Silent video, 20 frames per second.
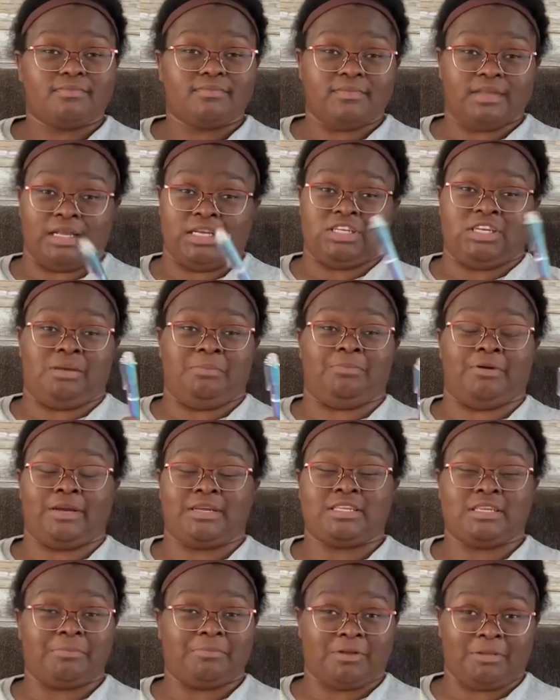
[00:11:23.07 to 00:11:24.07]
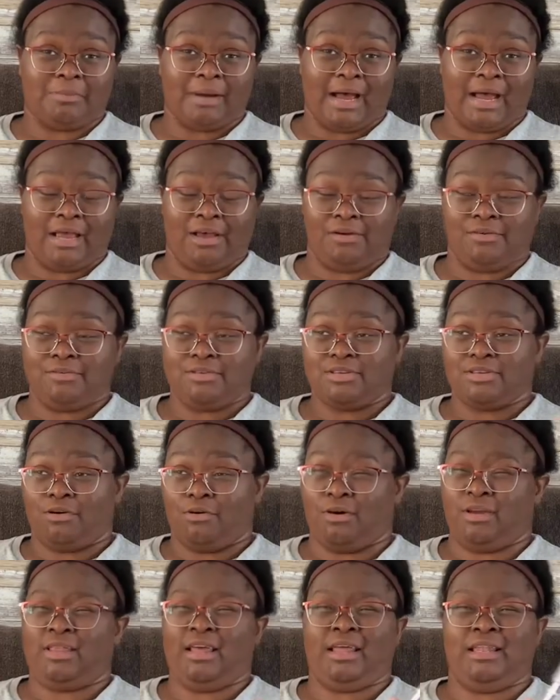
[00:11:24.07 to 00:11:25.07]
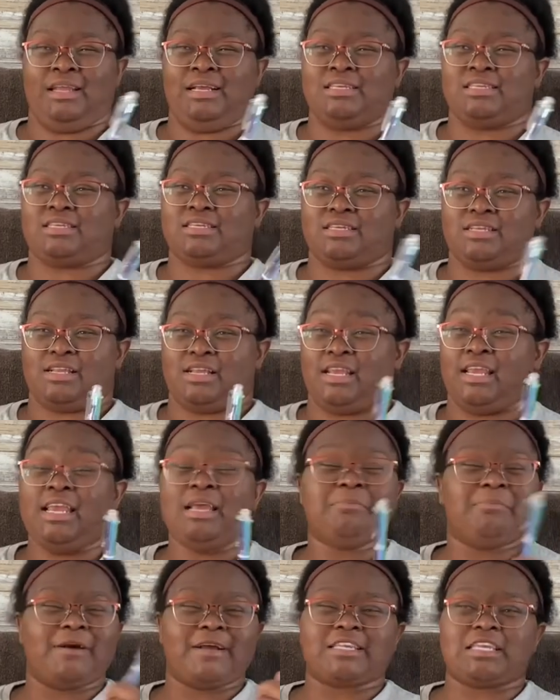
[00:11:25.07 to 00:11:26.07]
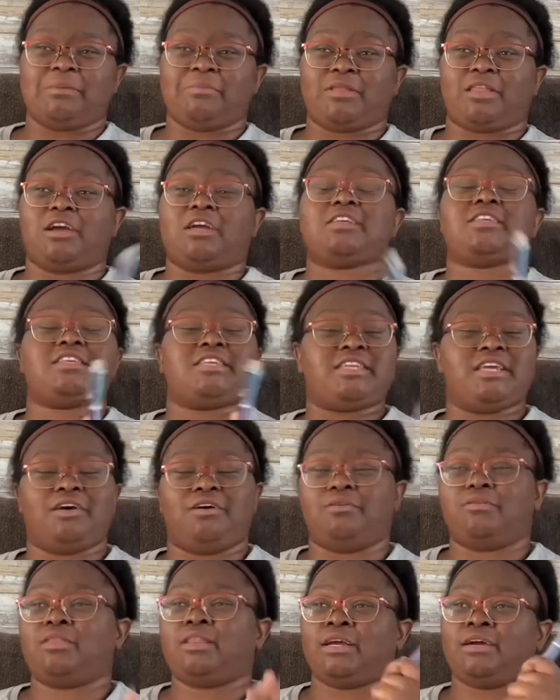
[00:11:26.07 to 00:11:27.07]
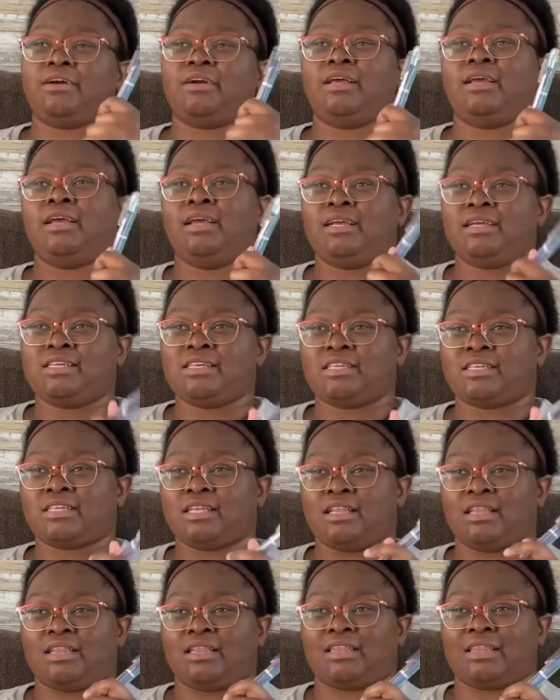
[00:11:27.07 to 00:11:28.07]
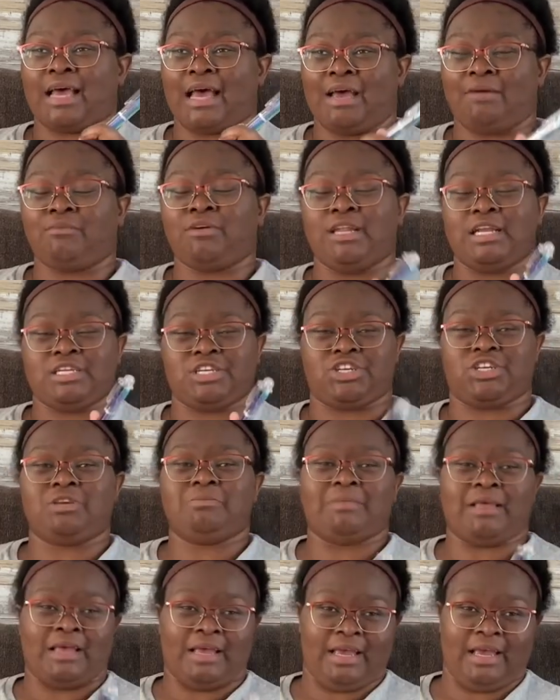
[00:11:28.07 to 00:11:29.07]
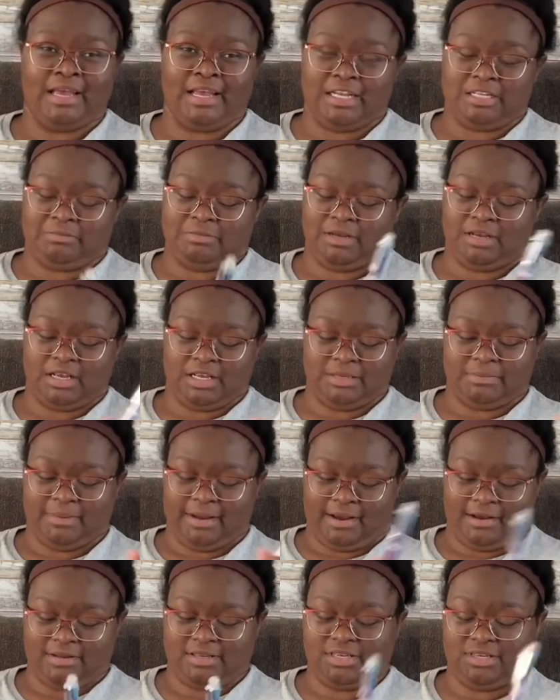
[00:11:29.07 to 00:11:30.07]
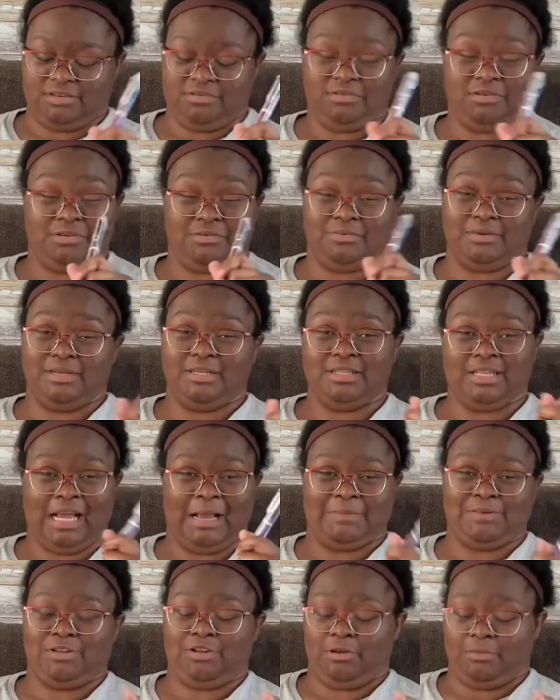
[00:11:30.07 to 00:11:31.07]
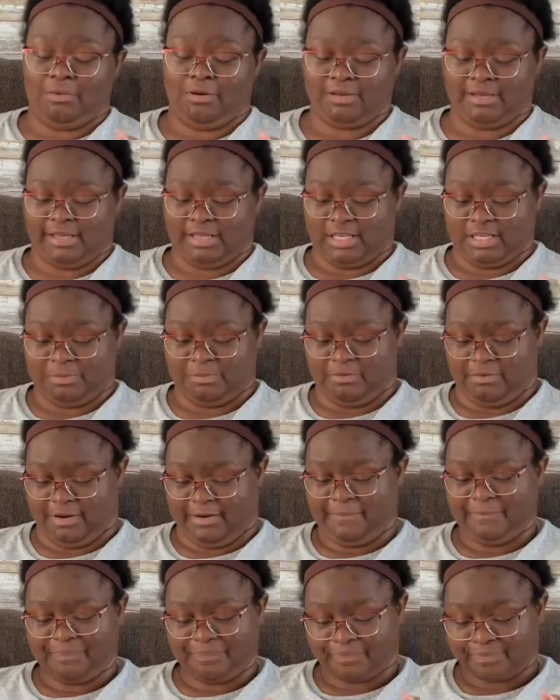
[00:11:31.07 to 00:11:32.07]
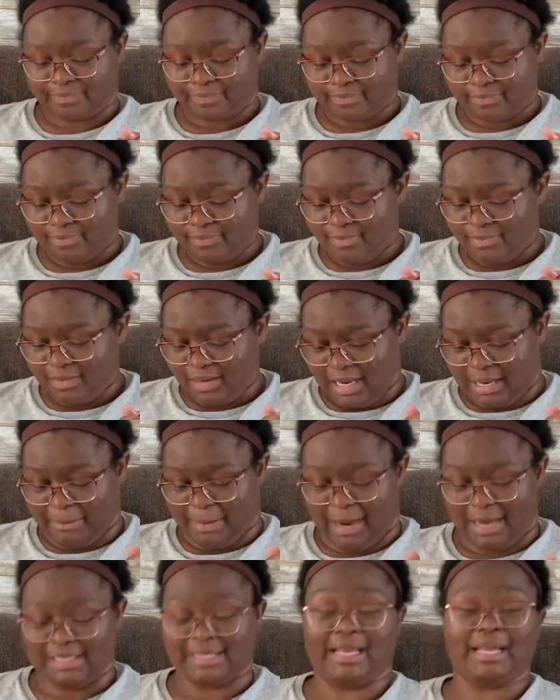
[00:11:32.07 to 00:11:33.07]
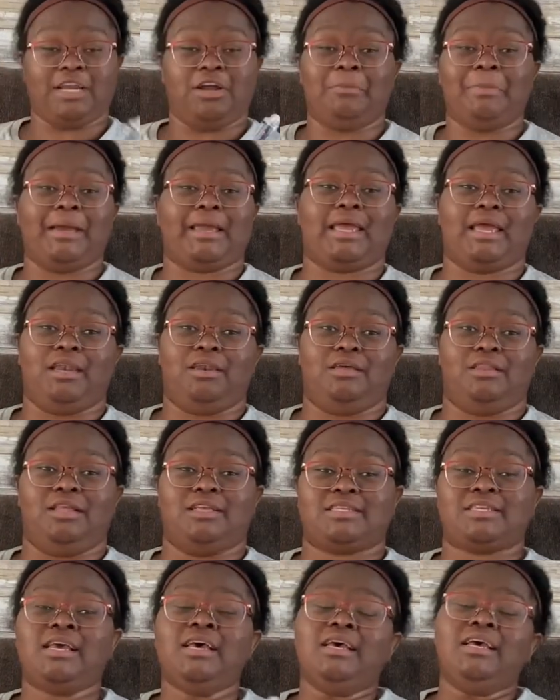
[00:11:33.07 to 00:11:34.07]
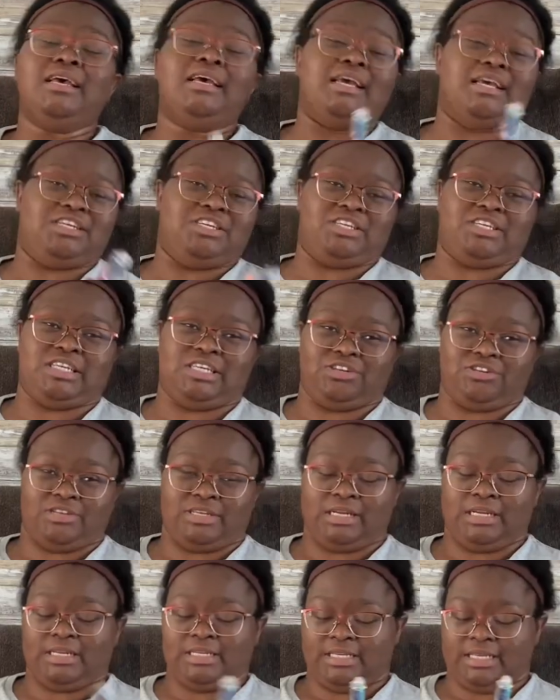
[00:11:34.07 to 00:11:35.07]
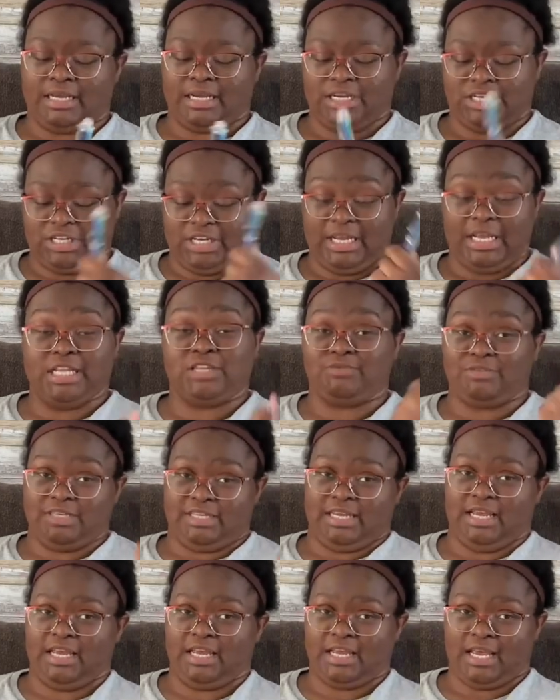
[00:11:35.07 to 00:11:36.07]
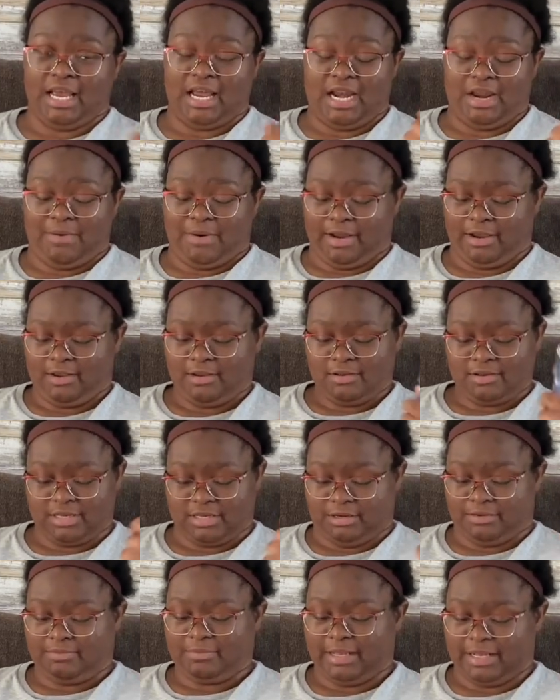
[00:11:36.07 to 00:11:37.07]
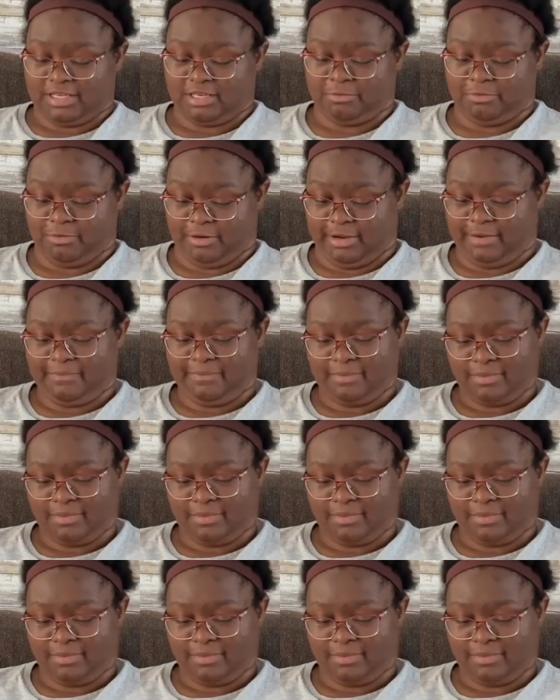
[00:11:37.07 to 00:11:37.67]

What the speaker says: And she breaks up with Miles, or at least he breaks up with her. Still, there is that relationship that ends because Miles is doing the absolute most at this point. And Miles like, nope, I can't do this. And she's interested in Zig, and she gets with Zig anyway. So that's a point.